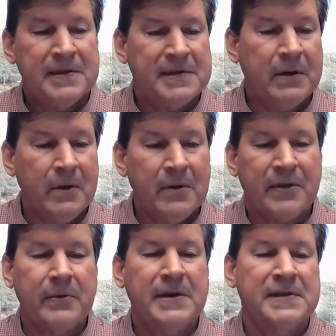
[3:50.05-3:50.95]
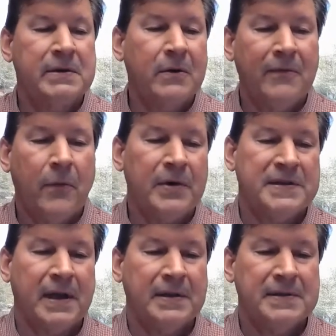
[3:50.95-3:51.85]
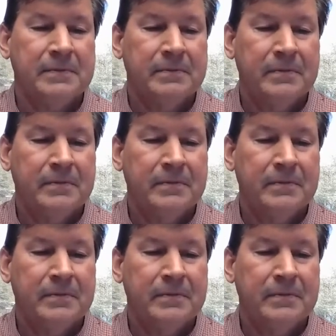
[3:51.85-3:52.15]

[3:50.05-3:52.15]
03046.